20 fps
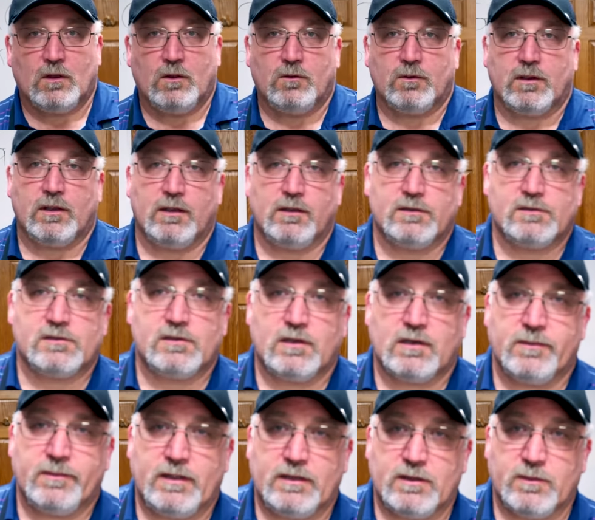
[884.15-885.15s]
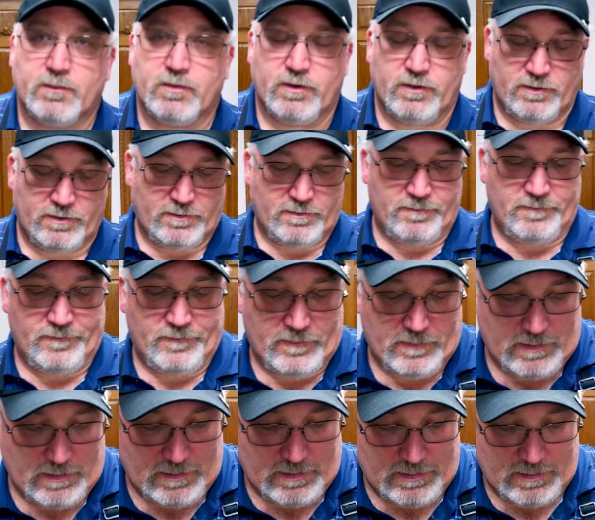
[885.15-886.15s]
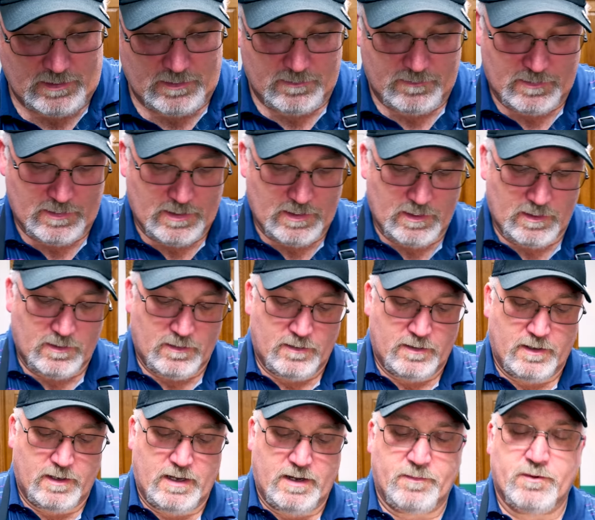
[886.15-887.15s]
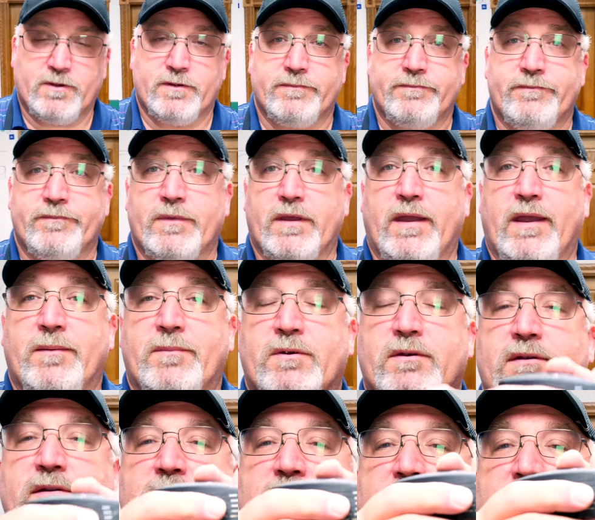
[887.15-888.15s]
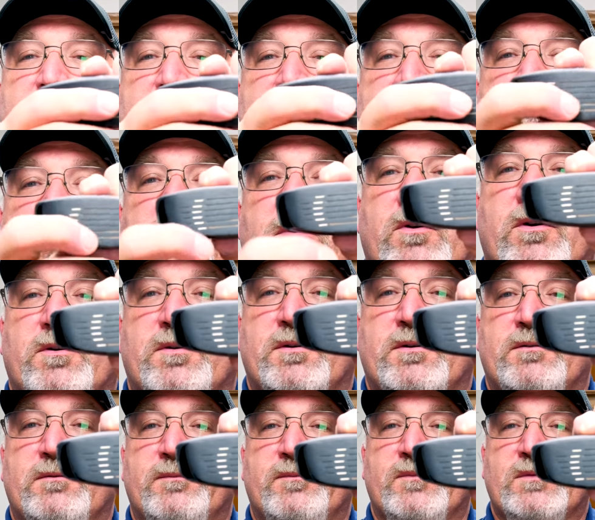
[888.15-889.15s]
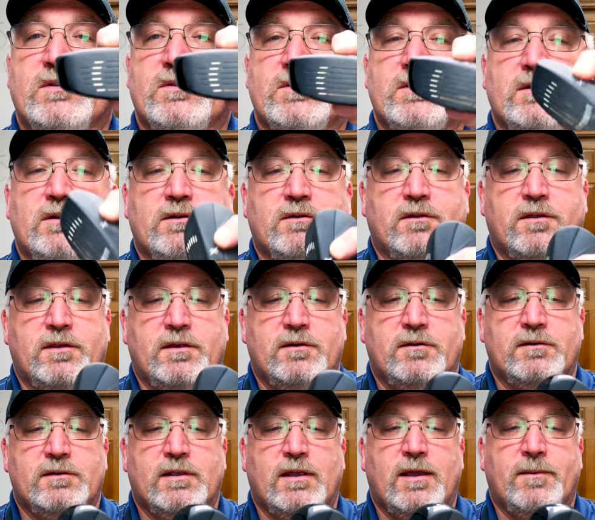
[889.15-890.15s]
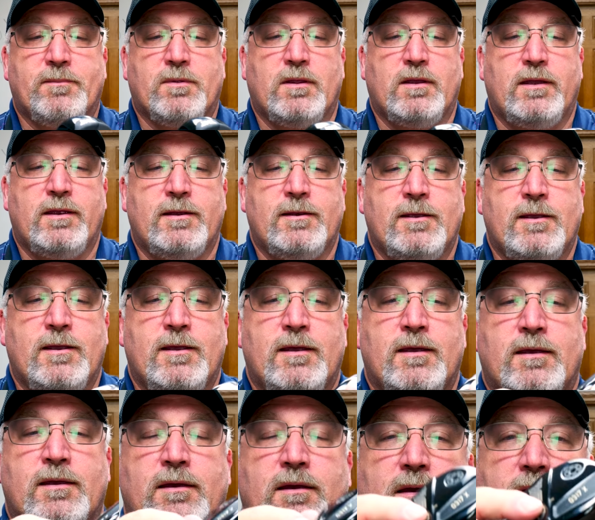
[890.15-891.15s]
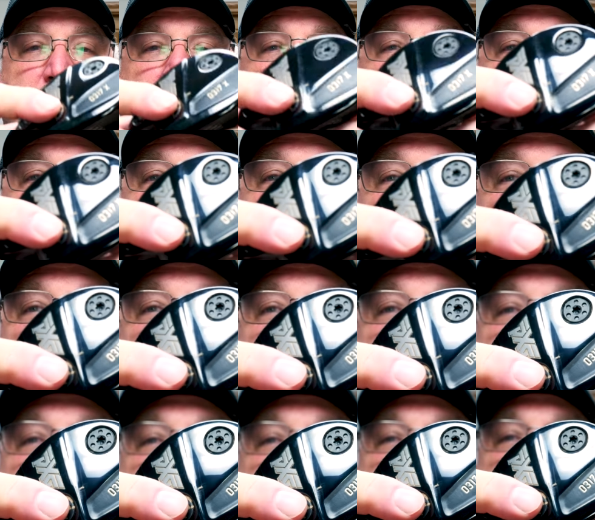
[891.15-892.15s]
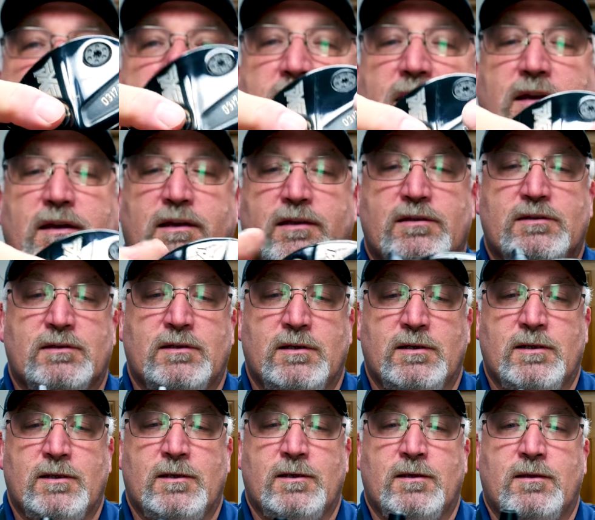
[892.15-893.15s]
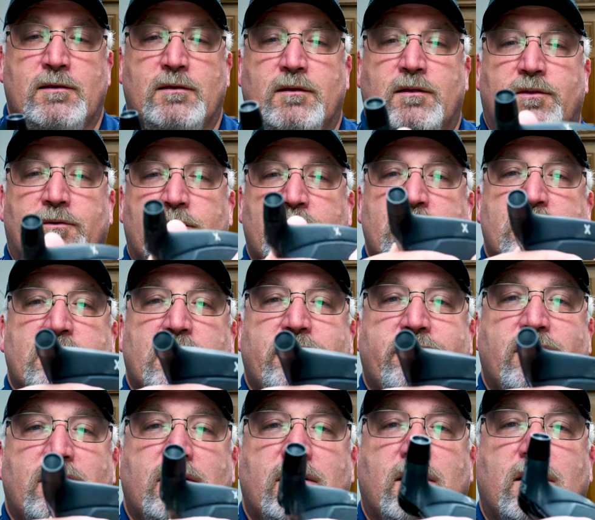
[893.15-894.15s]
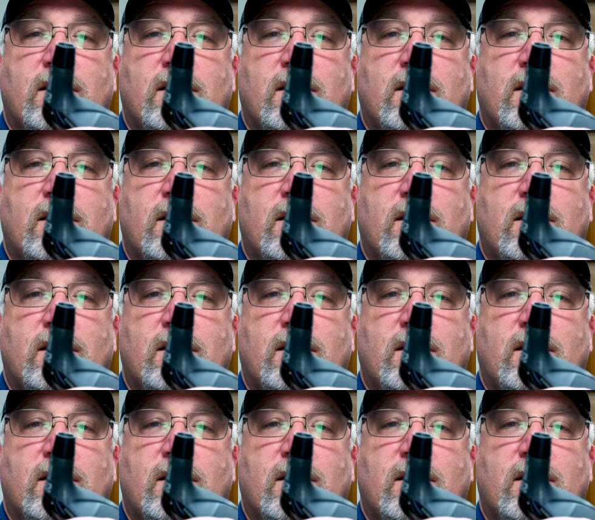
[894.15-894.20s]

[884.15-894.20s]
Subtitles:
Okay, let's talk about the proto. The hybrid. The hybrid says it's a proto. So it's a little thinner top line. 317X. 370